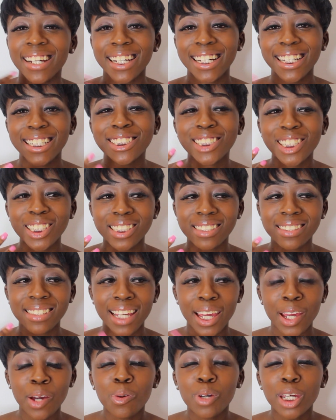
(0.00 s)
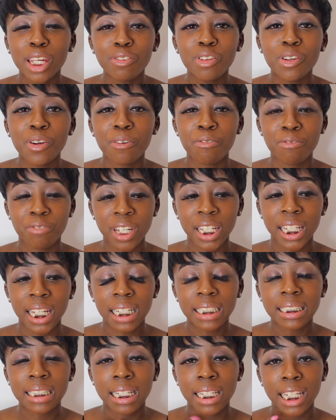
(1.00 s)
he'll give you a
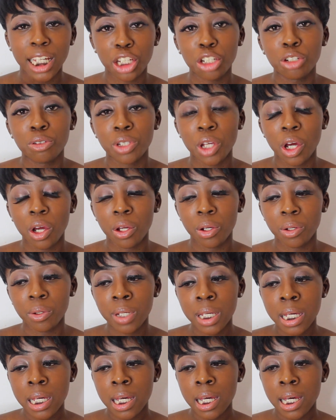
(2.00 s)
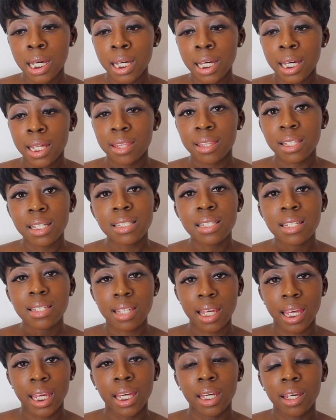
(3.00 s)
feeling to let you know this
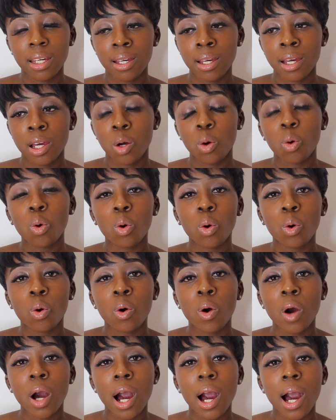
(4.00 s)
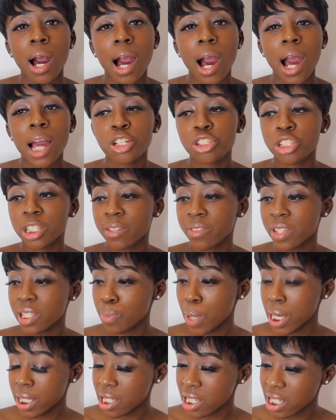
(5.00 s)
is it, or I should give this
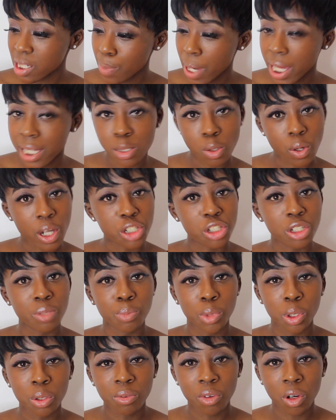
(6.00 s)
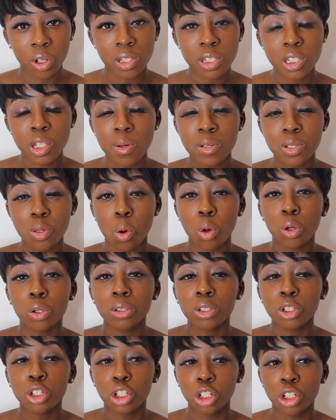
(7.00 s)
person space, or I should move on. So it's
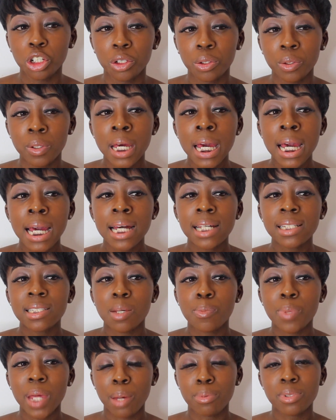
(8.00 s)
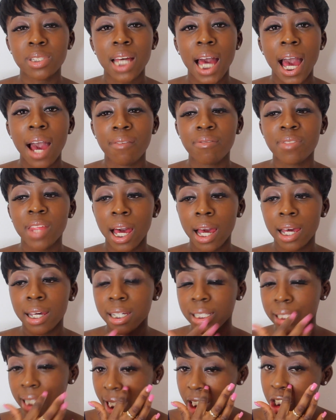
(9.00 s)
on you to be able to have that
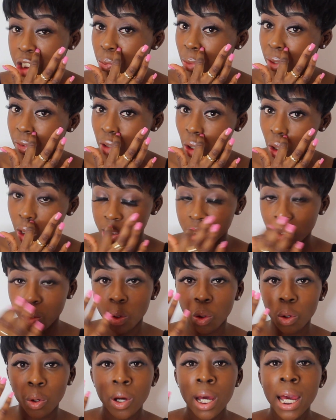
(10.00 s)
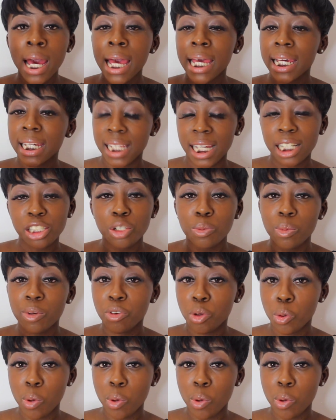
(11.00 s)
connection with God, or connection with